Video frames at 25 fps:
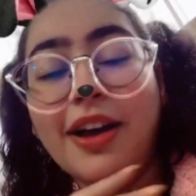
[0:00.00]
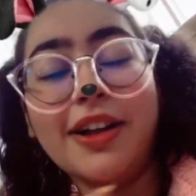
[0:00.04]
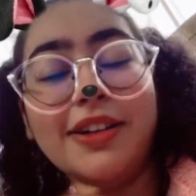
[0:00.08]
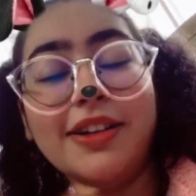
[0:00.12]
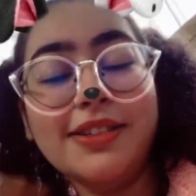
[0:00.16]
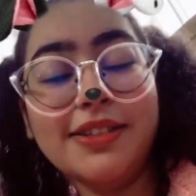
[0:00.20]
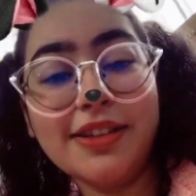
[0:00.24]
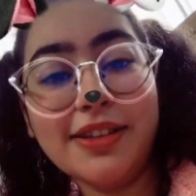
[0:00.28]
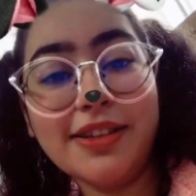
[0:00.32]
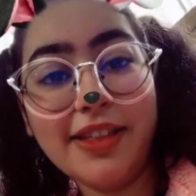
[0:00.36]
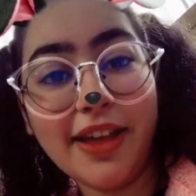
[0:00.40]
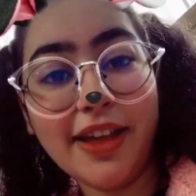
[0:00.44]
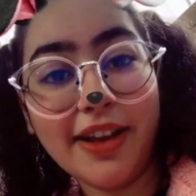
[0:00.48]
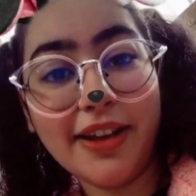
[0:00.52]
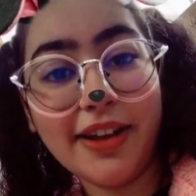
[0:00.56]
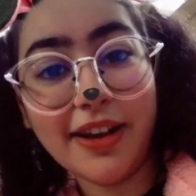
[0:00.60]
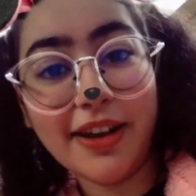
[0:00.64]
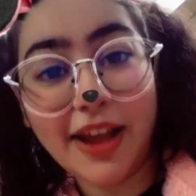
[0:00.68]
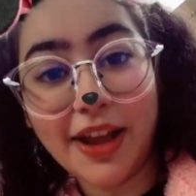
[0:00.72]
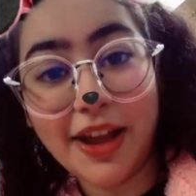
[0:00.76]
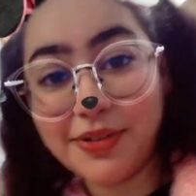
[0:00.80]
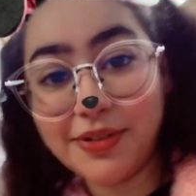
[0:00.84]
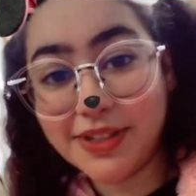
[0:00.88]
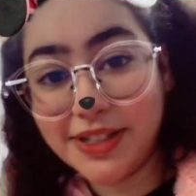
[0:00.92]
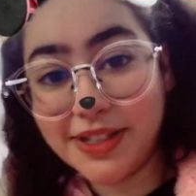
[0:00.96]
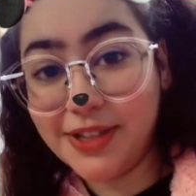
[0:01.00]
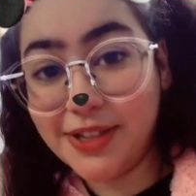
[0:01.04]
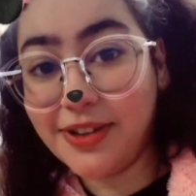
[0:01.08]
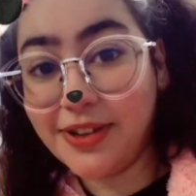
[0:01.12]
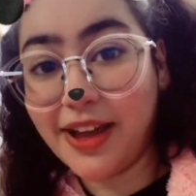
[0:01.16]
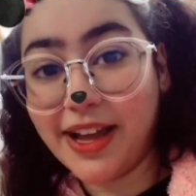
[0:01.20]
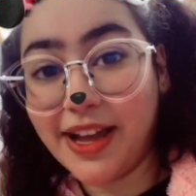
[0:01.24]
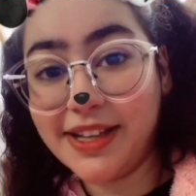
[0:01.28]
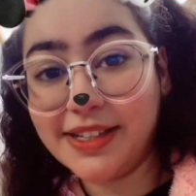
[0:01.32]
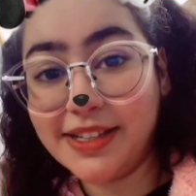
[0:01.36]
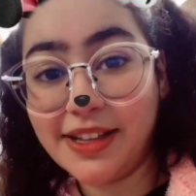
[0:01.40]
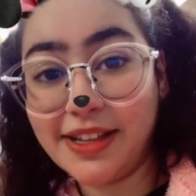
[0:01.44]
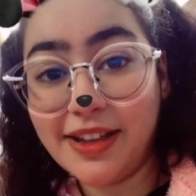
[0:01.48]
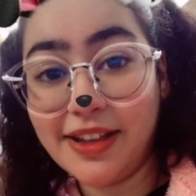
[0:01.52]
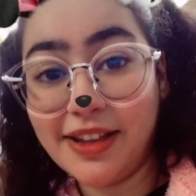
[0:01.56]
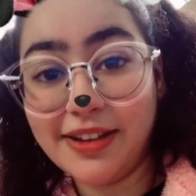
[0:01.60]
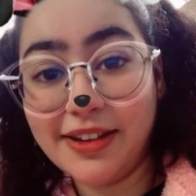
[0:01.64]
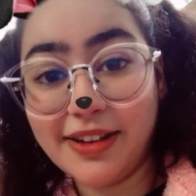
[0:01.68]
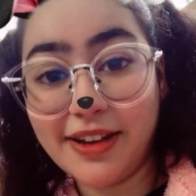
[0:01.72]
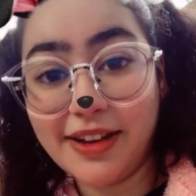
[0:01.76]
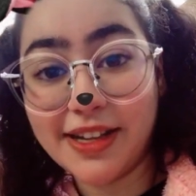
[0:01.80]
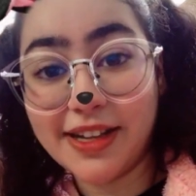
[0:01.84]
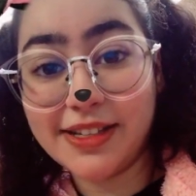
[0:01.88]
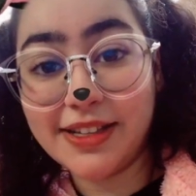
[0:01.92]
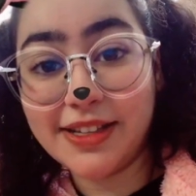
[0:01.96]
Until then, I will see you guys
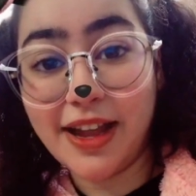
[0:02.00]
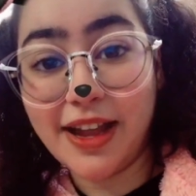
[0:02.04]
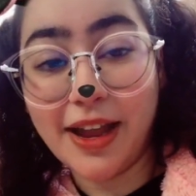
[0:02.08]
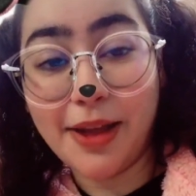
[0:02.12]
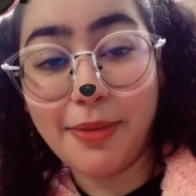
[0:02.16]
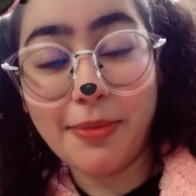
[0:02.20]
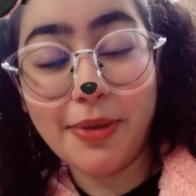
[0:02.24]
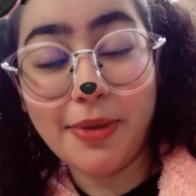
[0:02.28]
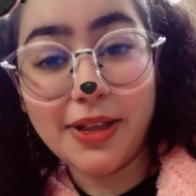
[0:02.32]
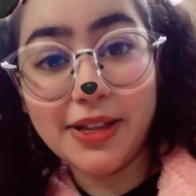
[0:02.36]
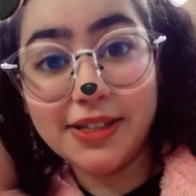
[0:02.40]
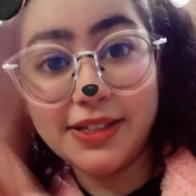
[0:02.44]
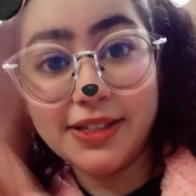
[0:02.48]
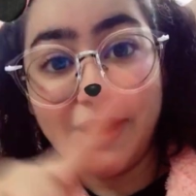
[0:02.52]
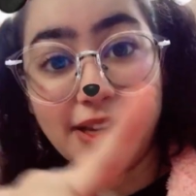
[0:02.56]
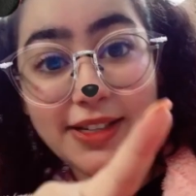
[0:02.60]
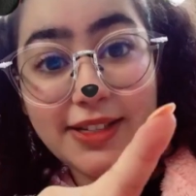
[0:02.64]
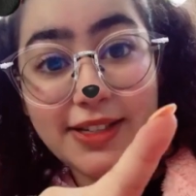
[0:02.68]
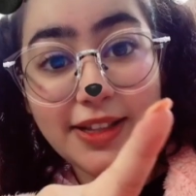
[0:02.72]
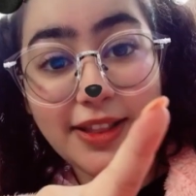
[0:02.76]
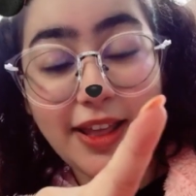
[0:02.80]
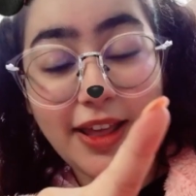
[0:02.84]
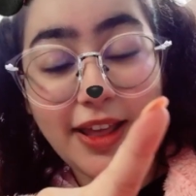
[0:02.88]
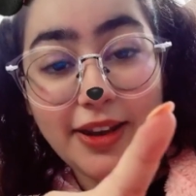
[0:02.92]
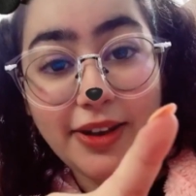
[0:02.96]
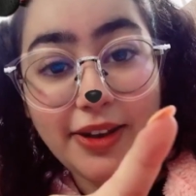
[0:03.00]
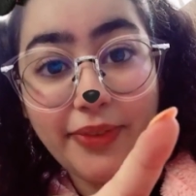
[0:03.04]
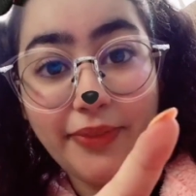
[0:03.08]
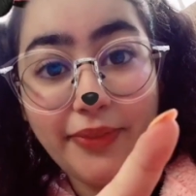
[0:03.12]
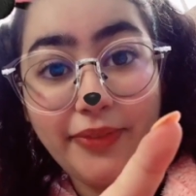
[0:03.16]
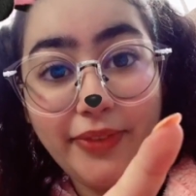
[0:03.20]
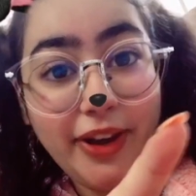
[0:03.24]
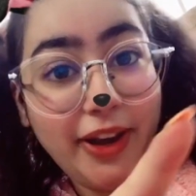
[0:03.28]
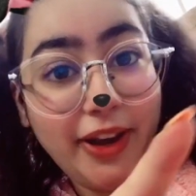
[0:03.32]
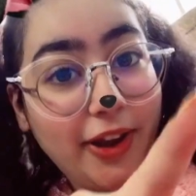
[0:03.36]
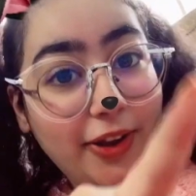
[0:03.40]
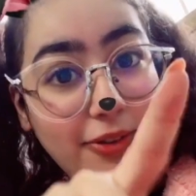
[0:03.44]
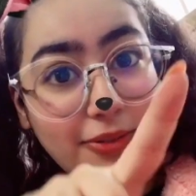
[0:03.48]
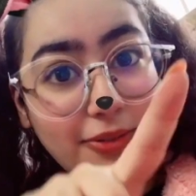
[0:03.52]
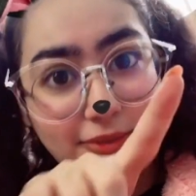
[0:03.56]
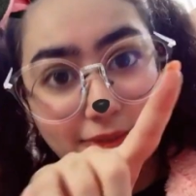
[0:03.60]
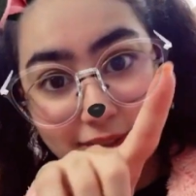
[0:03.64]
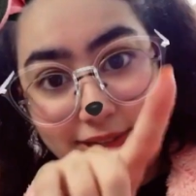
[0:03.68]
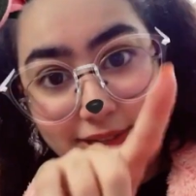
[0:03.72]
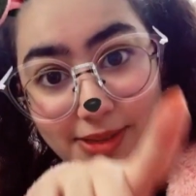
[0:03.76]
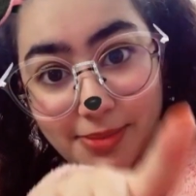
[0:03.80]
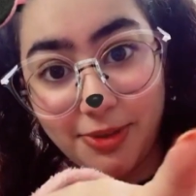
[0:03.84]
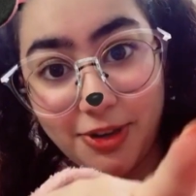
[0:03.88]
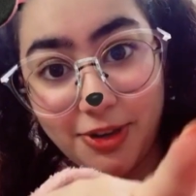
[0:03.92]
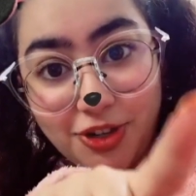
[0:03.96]
next time. Stay till the end of the video,
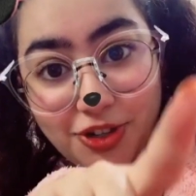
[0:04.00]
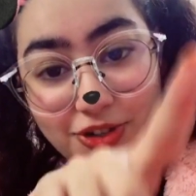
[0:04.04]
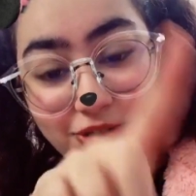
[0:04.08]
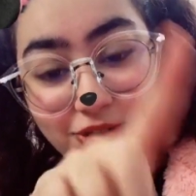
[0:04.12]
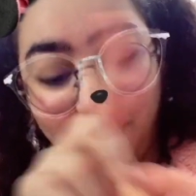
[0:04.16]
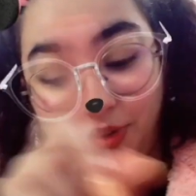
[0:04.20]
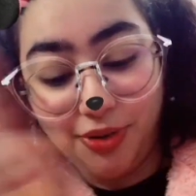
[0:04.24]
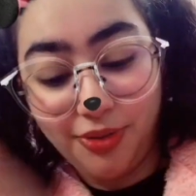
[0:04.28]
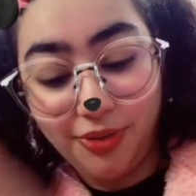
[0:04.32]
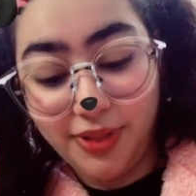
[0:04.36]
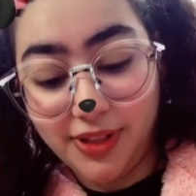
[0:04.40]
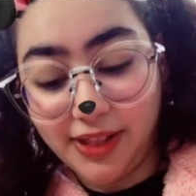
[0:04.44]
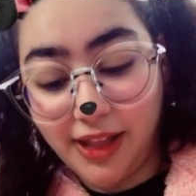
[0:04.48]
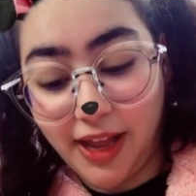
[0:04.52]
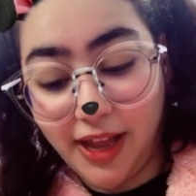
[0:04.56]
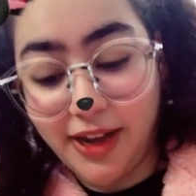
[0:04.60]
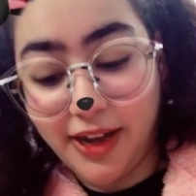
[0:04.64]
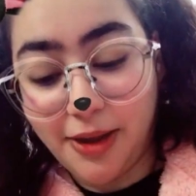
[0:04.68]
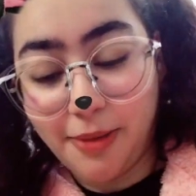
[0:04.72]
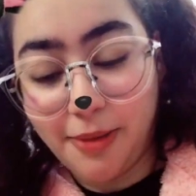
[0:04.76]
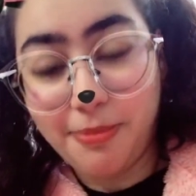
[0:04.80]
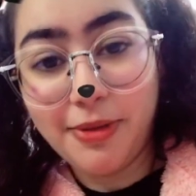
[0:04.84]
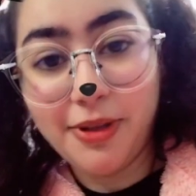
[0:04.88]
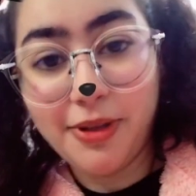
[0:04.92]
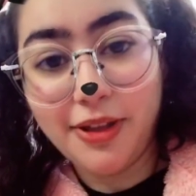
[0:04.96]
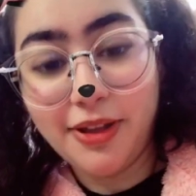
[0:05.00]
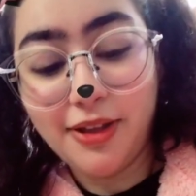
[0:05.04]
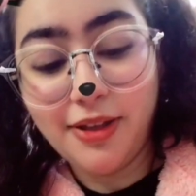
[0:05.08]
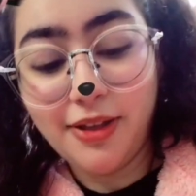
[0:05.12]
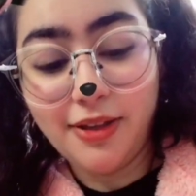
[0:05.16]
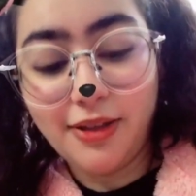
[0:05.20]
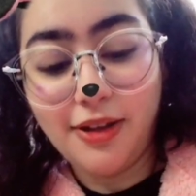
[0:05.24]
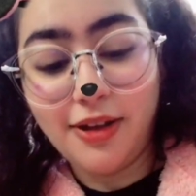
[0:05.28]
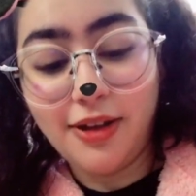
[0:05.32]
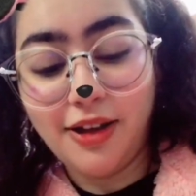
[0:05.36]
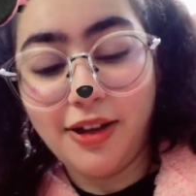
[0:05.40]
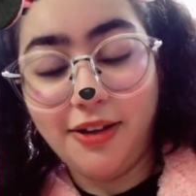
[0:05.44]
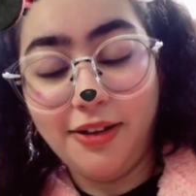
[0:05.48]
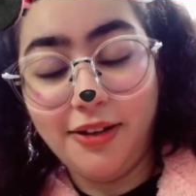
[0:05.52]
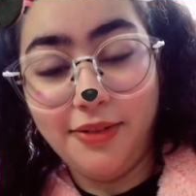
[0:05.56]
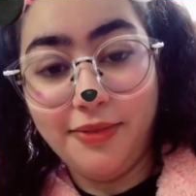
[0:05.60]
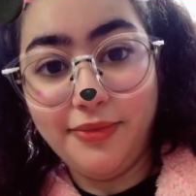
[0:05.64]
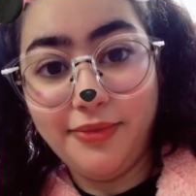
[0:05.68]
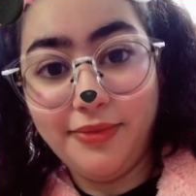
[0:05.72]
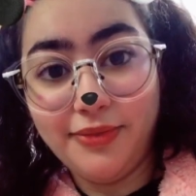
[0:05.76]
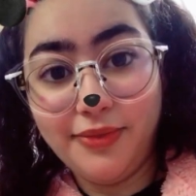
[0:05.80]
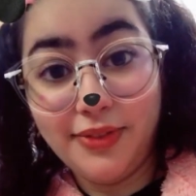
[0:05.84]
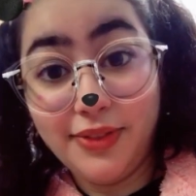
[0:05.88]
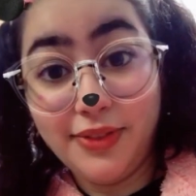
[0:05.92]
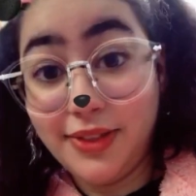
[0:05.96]
because I'm going to show you the lineup
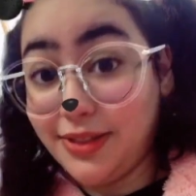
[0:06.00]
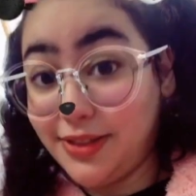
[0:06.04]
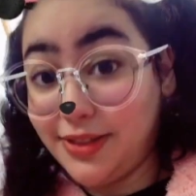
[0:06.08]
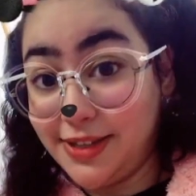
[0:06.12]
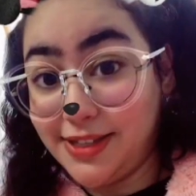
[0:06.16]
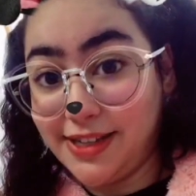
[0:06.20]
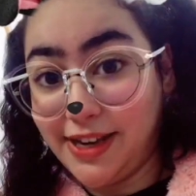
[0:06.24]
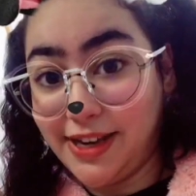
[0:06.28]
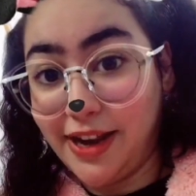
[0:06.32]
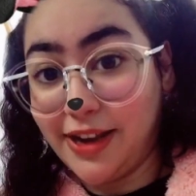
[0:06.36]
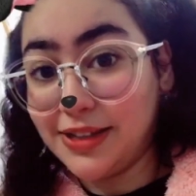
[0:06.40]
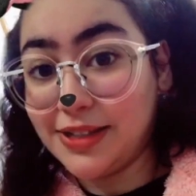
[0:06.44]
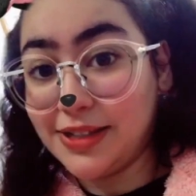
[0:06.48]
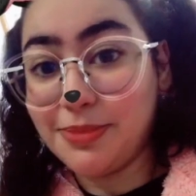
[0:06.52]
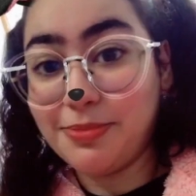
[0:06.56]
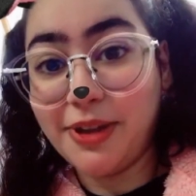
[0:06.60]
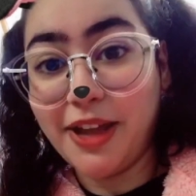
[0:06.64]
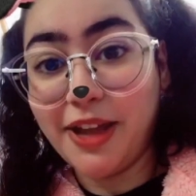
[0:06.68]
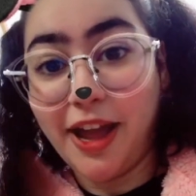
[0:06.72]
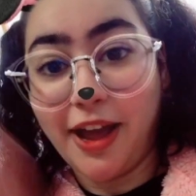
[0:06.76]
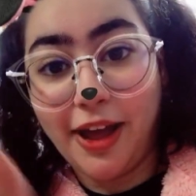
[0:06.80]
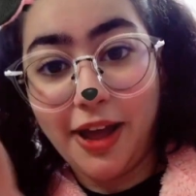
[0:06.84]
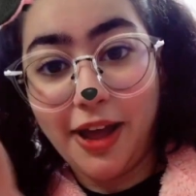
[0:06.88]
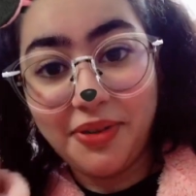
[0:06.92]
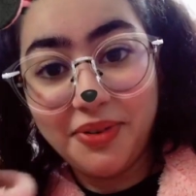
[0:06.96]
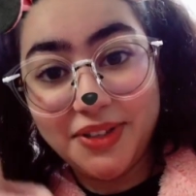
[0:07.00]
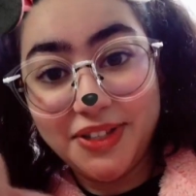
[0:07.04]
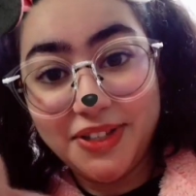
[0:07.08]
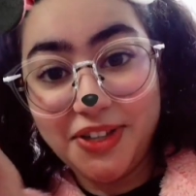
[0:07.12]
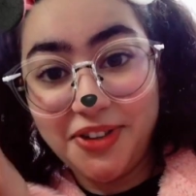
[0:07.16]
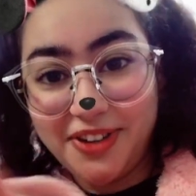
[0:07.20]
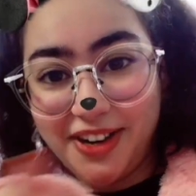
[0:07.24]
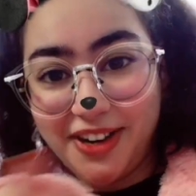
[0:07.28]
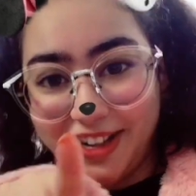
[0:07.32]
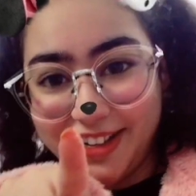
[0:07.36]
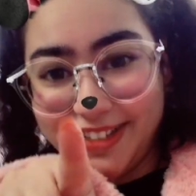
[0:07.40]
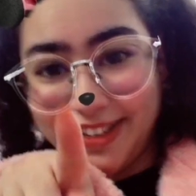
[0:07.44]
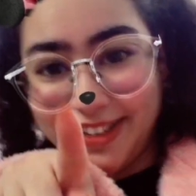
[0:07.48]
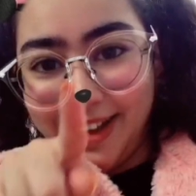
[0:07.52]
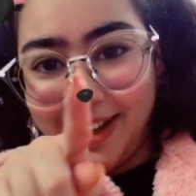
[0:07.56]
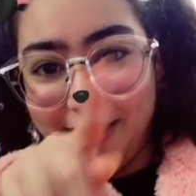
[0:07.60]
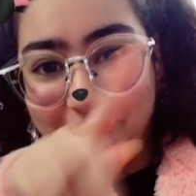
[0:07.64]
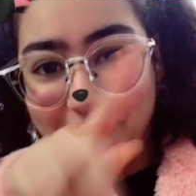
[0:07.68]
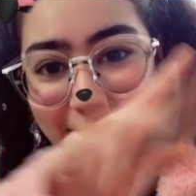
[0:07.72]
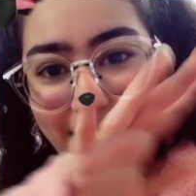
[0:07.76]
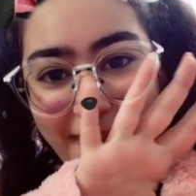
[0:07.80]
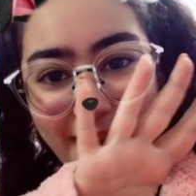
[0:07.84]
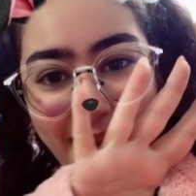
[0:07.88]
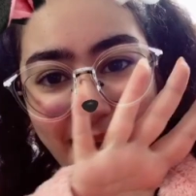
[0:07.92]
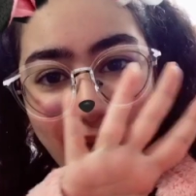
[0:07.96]
of the stands. But yeah, I will see you next
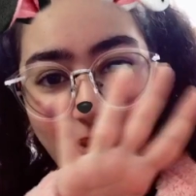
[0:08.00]
time.